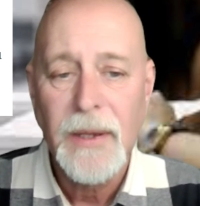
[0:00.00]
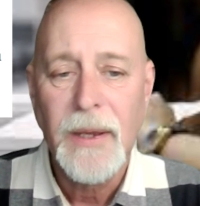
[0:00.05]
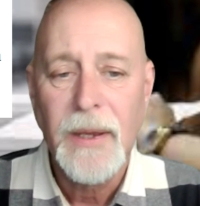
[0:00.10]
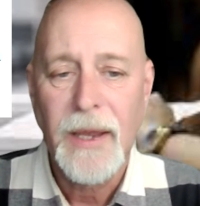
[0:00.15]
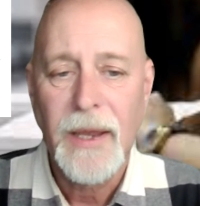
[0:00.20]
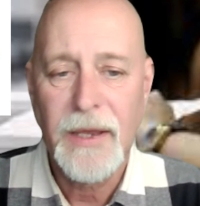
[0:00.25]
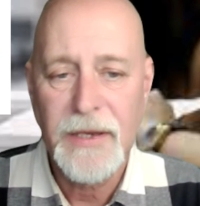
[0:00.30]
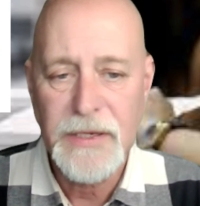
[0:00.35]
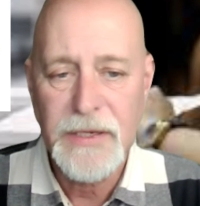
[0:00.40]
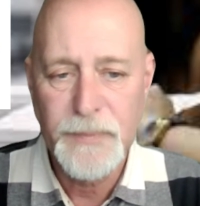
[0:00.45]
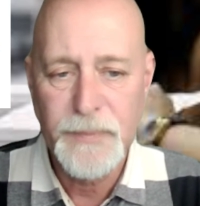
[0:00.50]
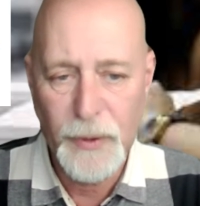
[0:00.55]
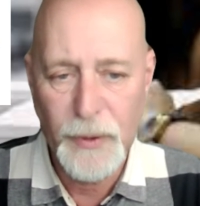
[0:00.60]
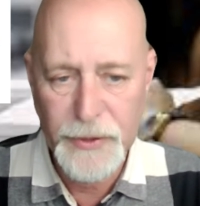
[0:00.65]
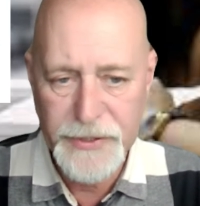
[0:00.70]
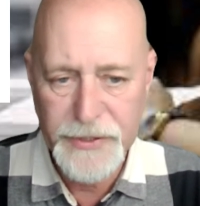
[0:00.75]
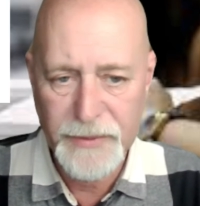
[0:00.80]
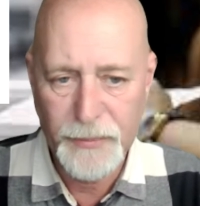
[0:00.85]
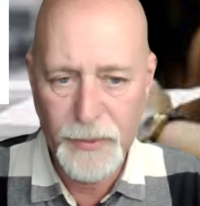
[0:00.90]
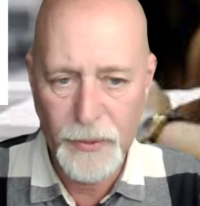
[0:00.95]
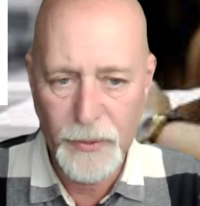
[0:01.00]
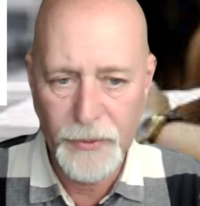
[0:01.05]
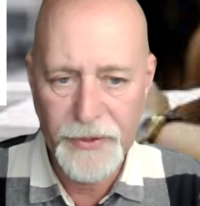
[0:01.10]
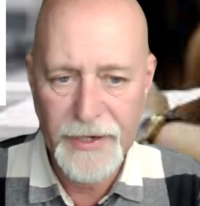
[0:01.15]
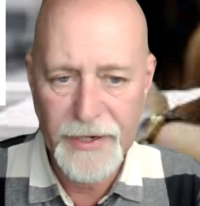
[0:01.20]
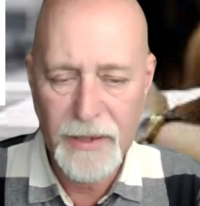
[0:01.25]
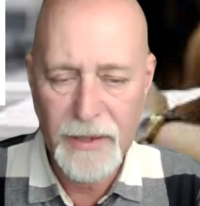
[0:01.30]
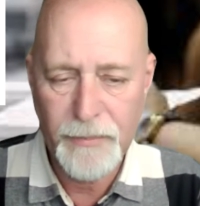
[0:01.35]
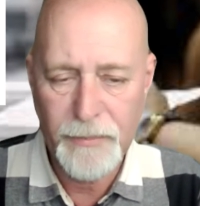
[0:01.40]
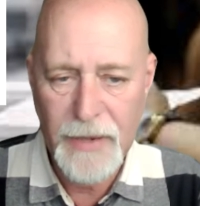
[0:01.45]
It is possible
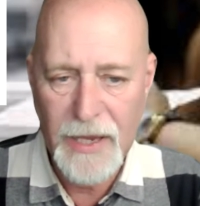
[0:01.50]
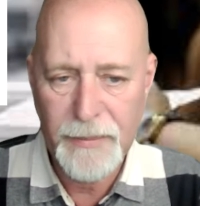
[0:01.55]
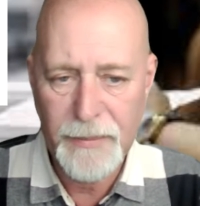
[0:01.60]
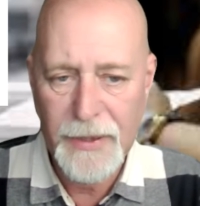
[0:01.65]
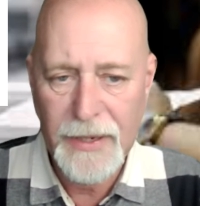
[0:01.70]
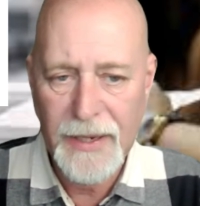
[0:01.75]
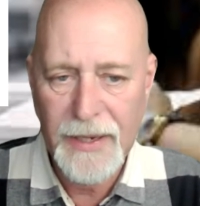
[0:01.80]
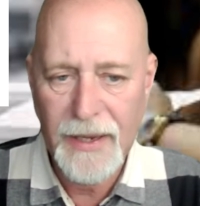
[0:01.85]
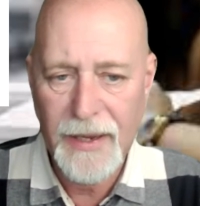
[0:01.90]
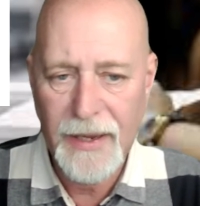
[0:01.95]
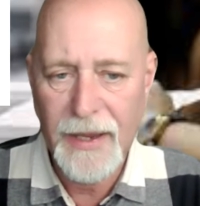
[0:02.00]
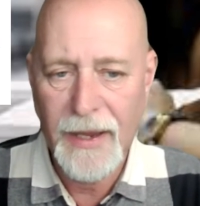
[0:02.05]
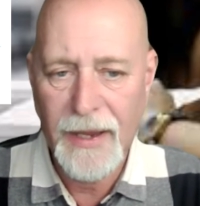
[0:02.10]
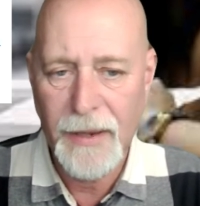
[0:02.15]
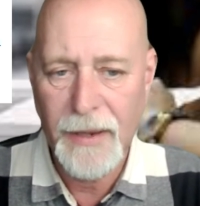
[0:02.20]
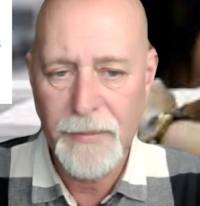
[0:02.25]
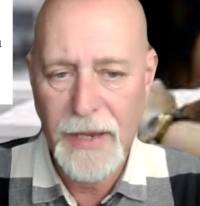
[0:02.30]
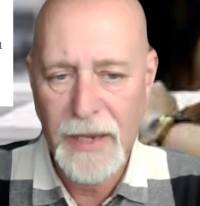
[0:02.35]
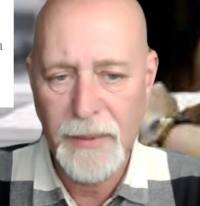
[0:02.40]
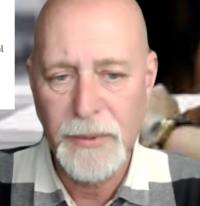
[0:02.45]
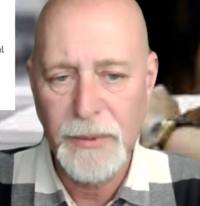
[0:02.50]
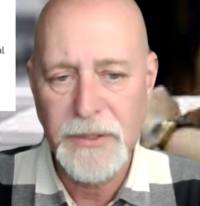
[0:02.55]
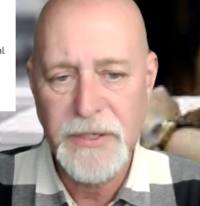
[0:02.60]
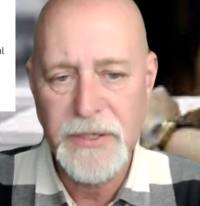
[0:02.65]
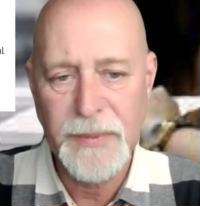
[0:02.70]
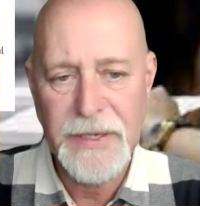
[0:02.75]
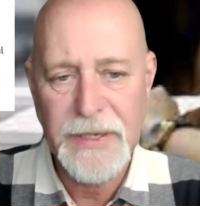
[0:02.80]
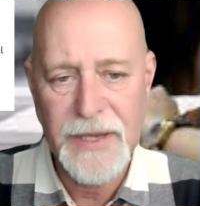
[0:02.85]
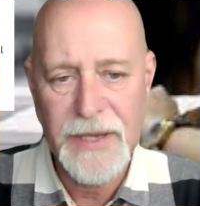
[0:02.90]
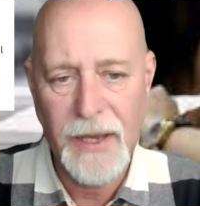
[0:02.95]
that it may be able to
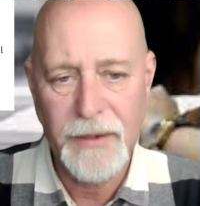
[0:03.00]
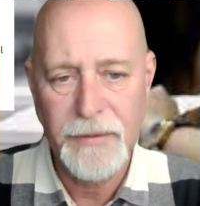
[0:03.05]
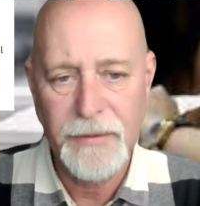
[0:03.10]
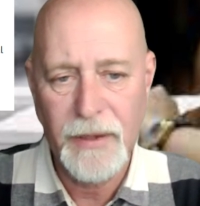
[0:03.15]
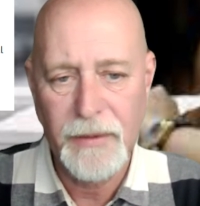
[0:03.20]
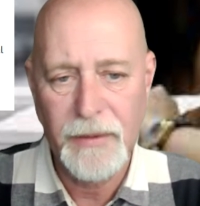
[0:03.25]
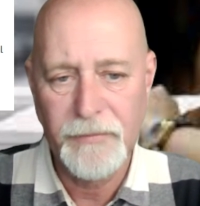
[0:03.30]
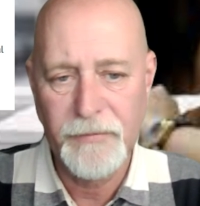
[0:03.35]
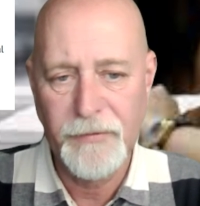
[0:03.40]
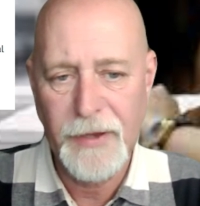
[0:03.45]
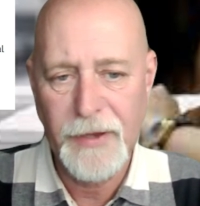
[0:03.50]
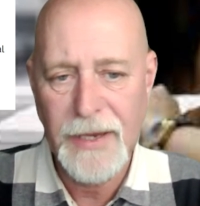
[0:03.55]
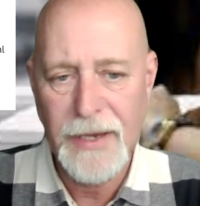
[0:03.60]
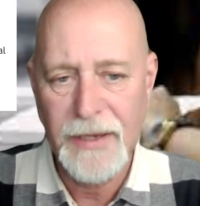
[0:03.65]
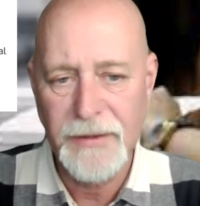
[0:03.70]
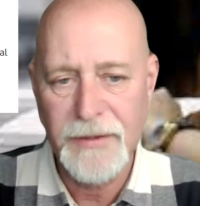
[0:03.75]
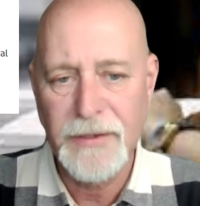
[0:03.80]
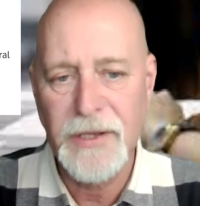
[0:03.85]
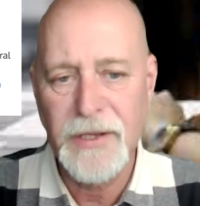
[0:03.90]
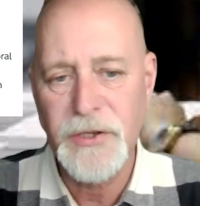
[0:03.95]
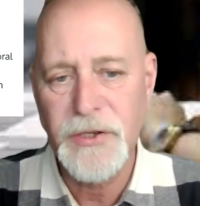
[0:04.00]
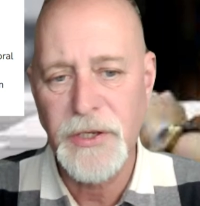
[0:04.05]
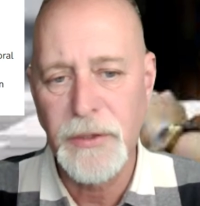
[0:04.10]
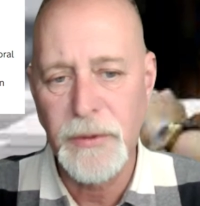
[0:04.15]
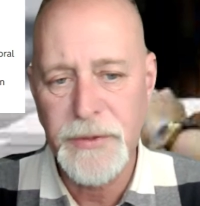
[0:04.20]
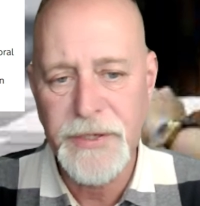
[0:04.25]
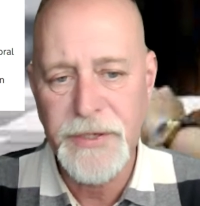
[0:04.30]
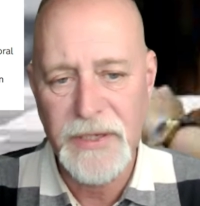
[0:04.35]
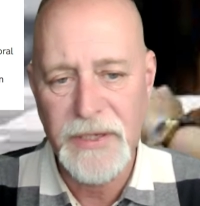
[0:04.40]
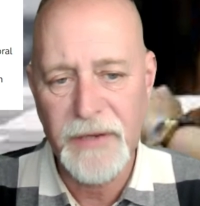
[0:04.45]
be done via the
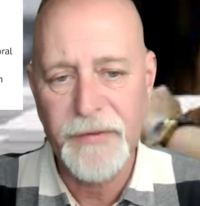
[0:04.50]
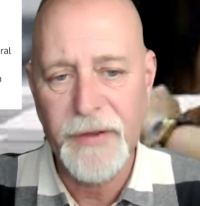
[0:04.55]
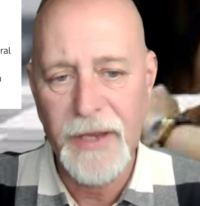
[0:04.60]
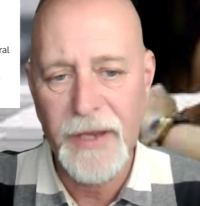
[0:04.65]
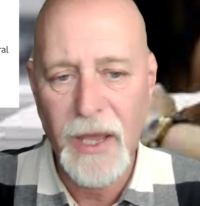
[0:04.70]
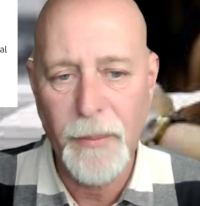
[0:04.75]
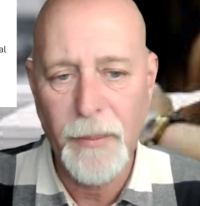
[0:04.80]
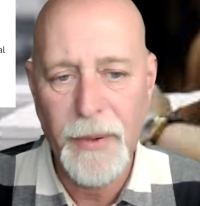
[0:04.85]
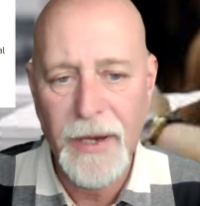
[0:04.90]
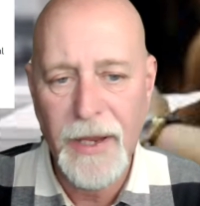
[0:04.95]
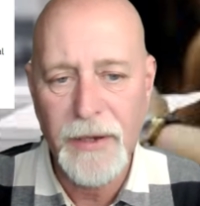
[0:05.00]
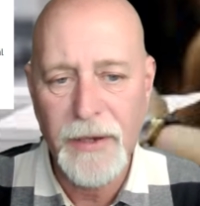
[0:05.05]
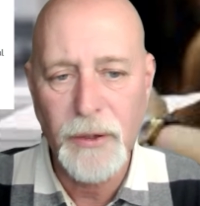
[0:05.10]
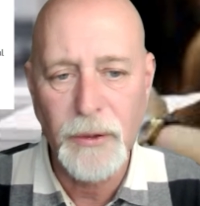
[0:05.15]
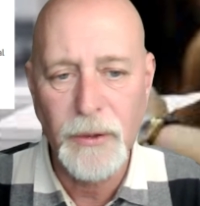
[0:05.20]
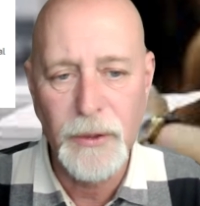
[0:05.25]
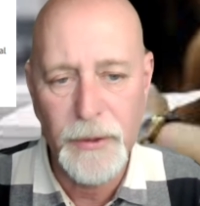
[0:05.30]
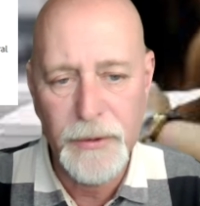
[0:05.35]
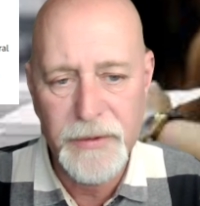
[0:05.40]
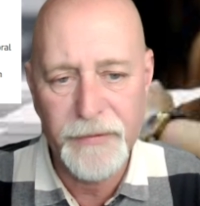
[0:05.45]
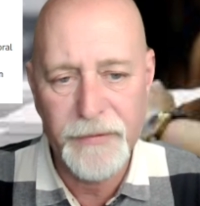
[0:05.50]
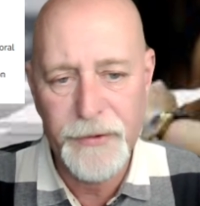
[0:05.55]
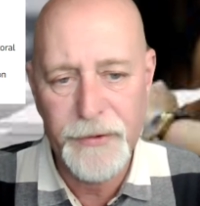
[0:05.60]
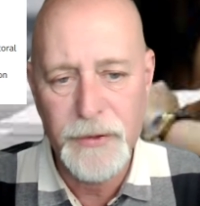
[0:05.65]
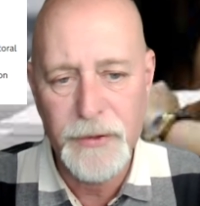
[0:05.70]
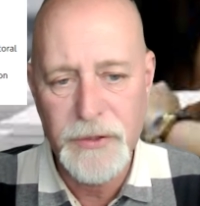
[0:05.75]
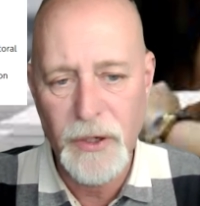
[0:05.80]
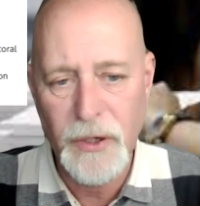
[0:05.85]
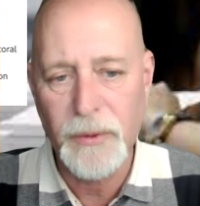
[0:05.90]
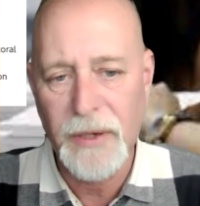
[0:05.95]
digital certificate, but I know a lot of you
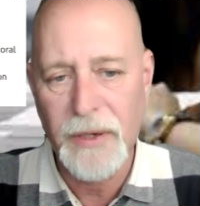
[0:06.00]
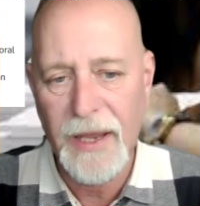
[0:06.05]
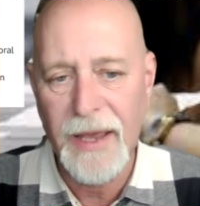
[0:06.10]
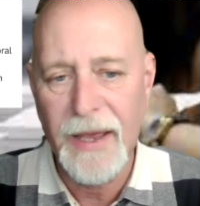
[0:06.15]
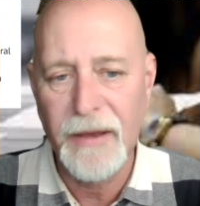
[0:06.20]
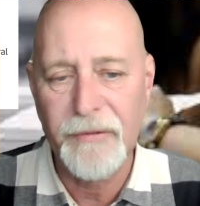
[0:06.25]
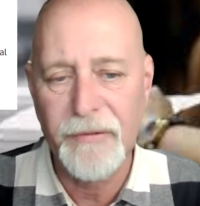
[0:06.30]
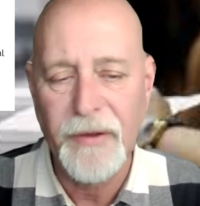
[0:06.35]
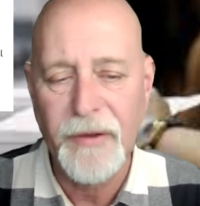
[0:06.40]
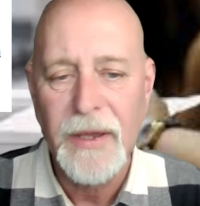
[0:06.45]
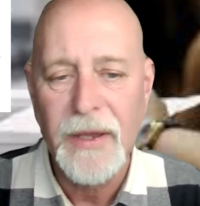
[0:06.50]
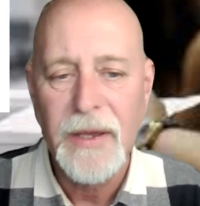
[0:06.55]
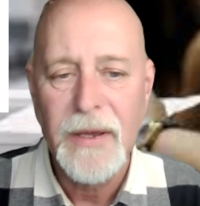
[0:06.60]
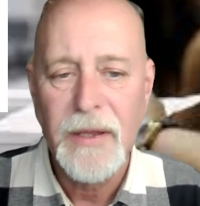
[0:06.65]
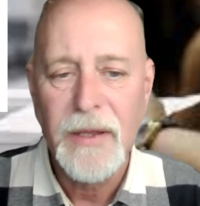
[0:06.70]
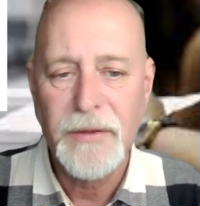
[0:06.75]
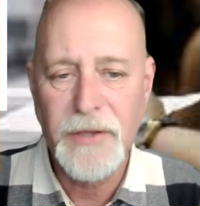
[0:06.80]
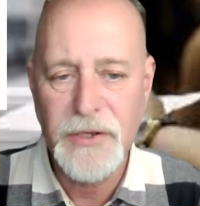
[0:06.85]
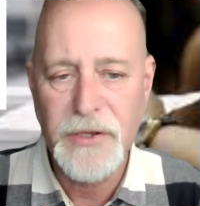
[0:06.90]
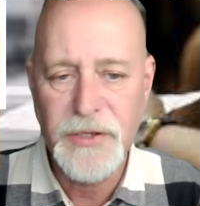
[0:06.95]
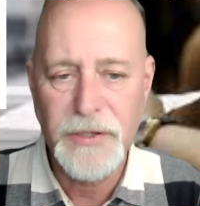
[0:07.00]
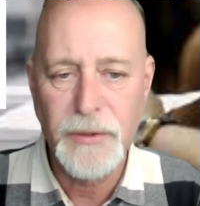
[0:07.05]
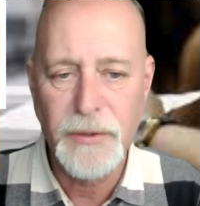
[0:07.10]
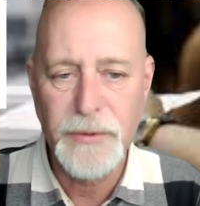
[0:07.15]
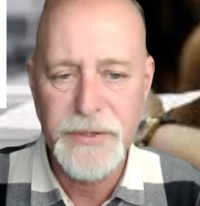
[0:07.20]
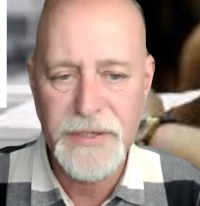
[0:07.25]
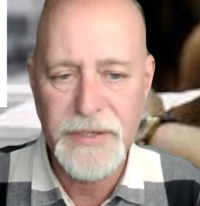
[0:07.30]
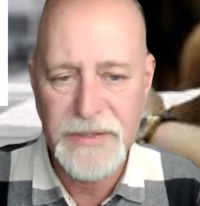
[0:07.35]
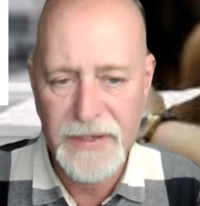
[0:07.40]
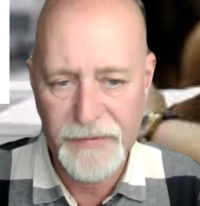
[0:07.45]
don't have digital
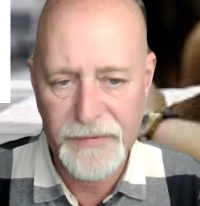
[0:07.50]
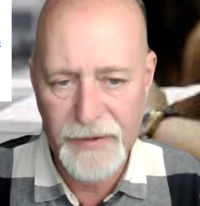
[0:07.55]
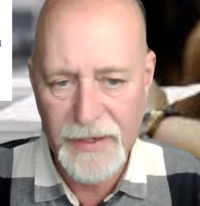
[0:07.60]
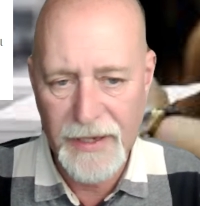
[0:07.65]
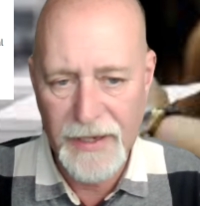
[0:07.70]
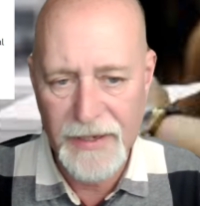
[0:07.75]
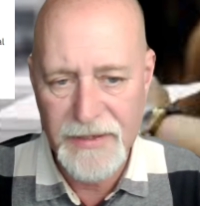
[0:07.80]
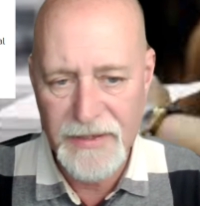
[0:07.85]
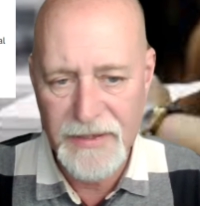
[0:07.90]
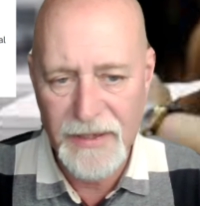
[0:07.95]
certificates.